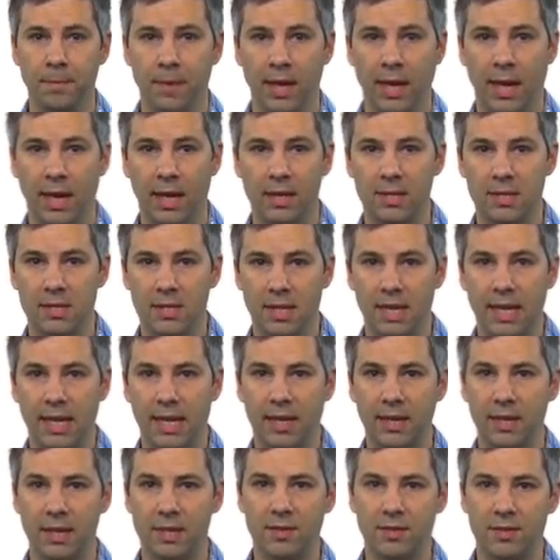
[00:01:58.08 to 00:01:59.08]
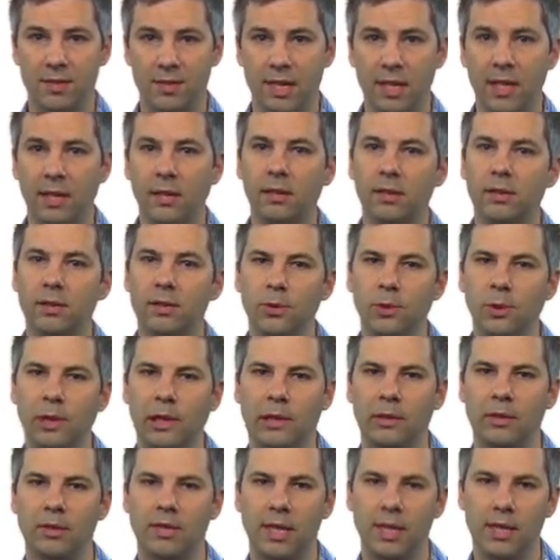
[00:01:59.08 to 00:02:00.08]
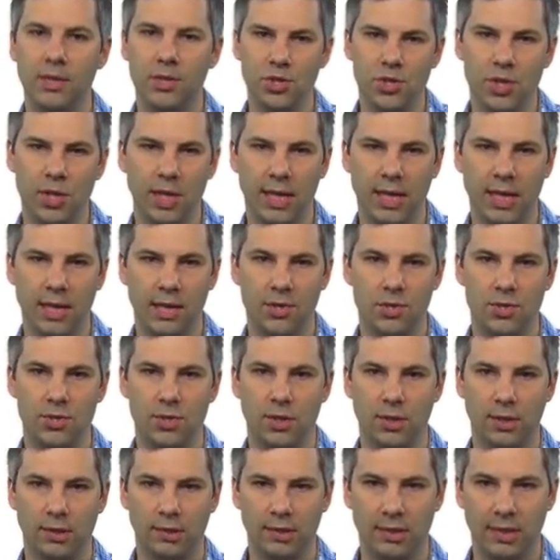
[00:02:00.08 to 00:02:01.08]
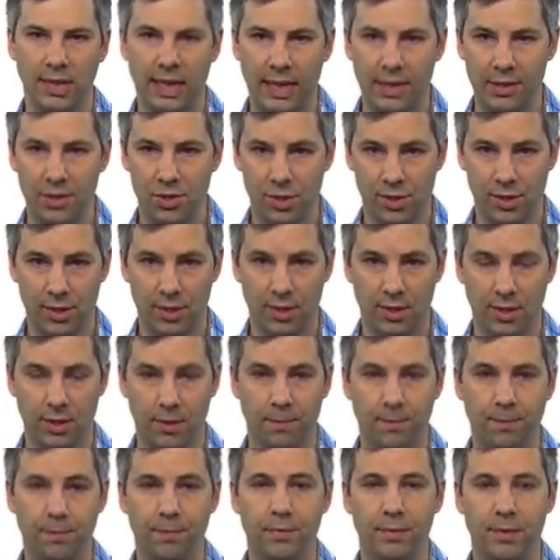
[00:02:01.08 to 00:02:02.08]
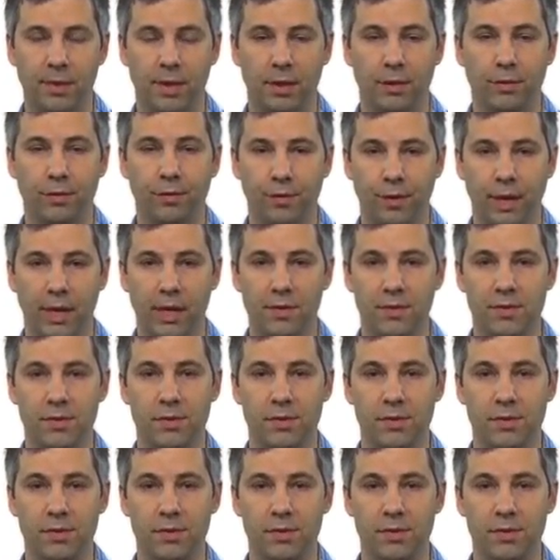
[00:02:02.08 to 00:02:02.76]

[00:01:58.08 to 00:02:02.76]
and it's again a single nucleotide change on that gene that affects